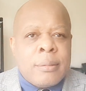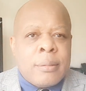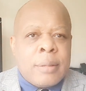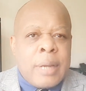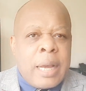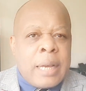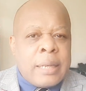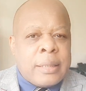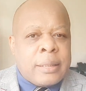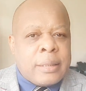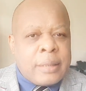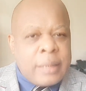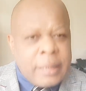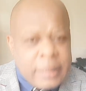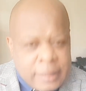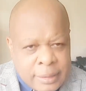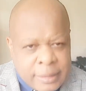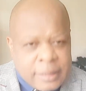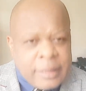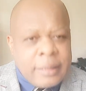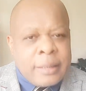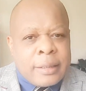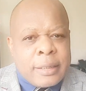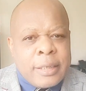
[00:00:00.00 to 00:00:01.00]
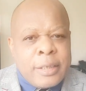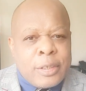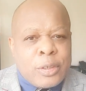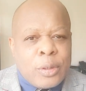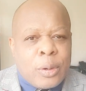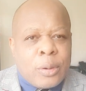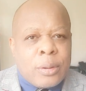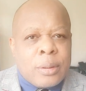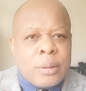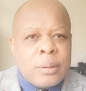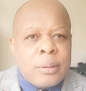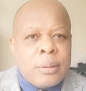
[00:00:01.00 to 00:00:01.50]
that's Eastern
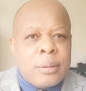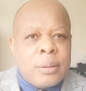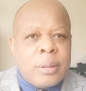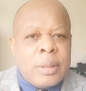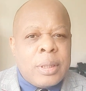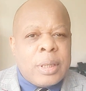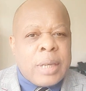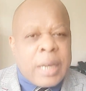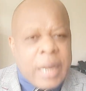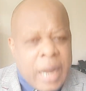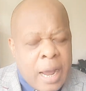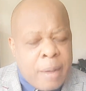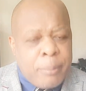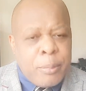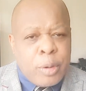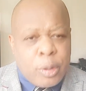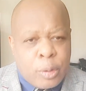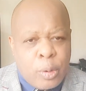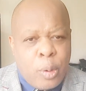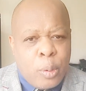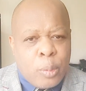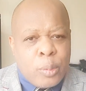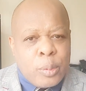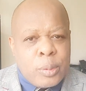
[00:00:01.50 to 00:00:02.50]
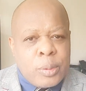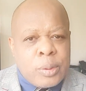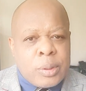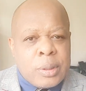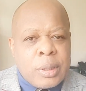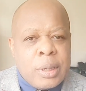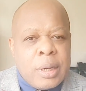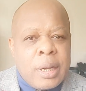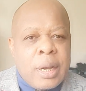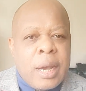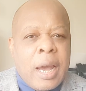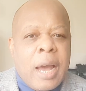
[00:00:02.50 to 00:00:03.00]
region in the
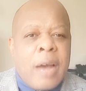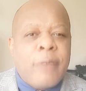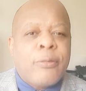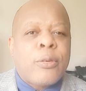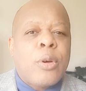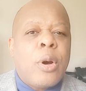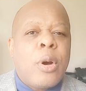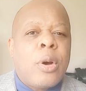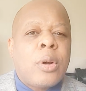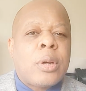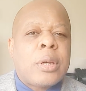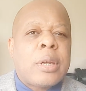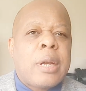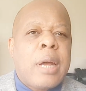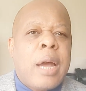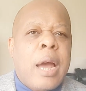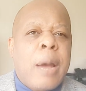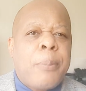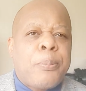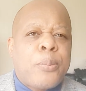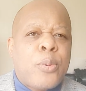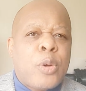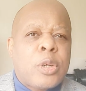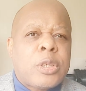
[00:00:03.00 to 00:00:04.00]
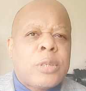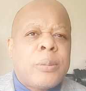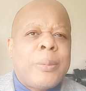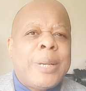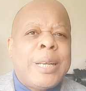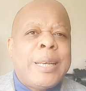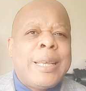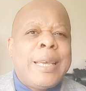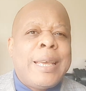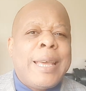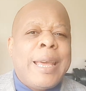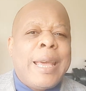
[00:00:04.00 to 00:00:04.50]
Cameroons, have got
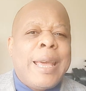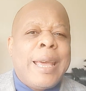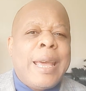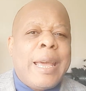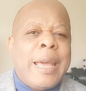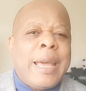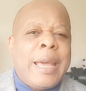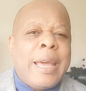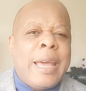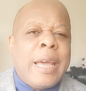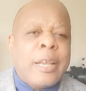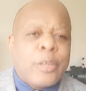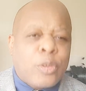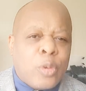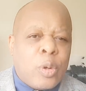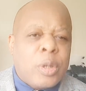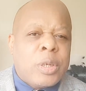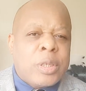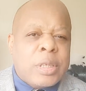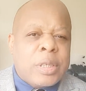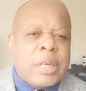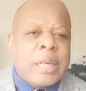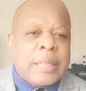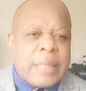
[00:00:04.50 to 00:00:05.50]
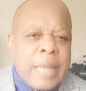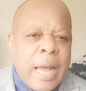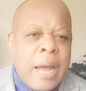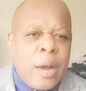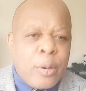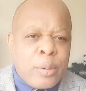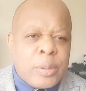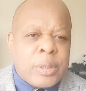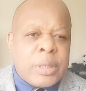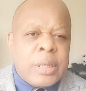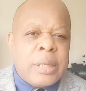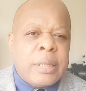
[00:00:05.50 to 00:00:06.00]
approximately
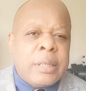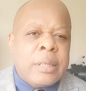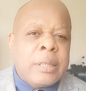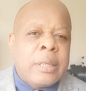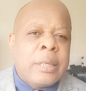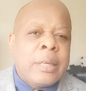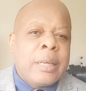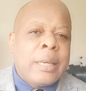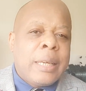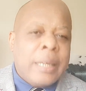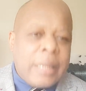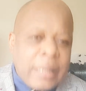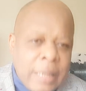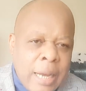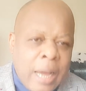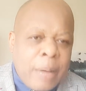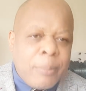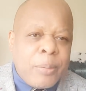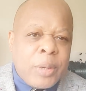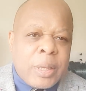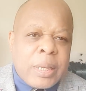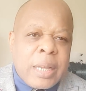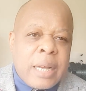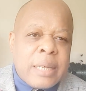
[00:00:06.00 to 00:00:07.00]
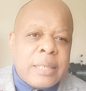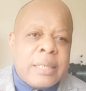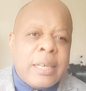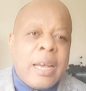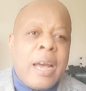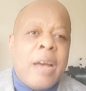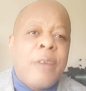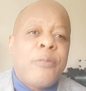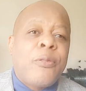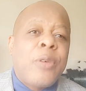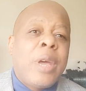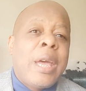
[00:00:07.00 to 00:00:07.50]
800,000 inhabitants. They
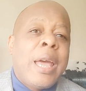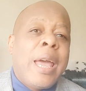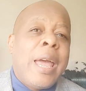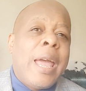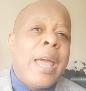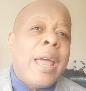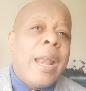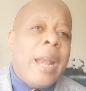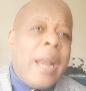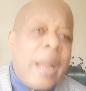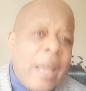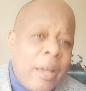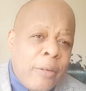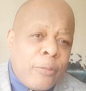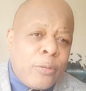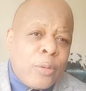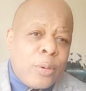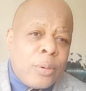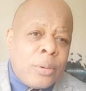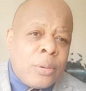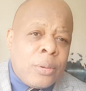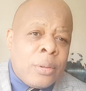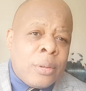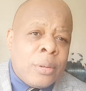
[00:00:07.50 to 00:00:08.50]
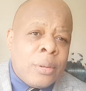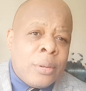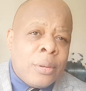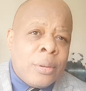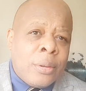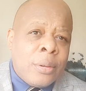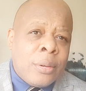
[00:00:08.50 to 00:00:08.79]
have 11